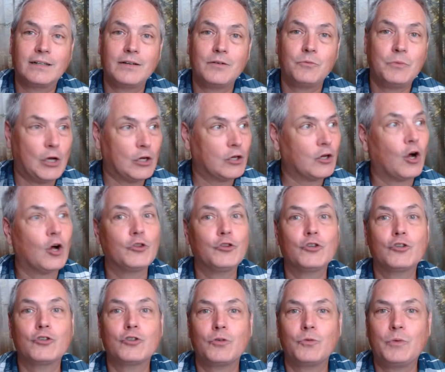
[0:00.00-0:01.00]

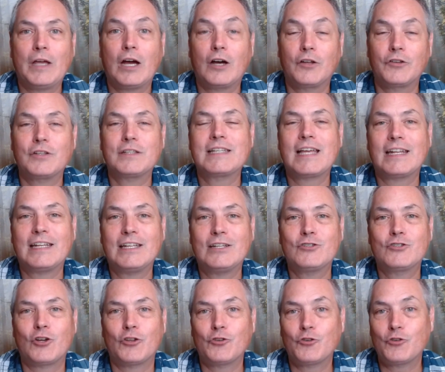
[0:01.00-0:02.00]
we understand
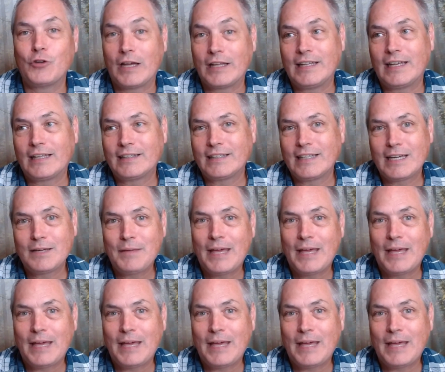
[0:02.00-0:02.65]
each other at that time,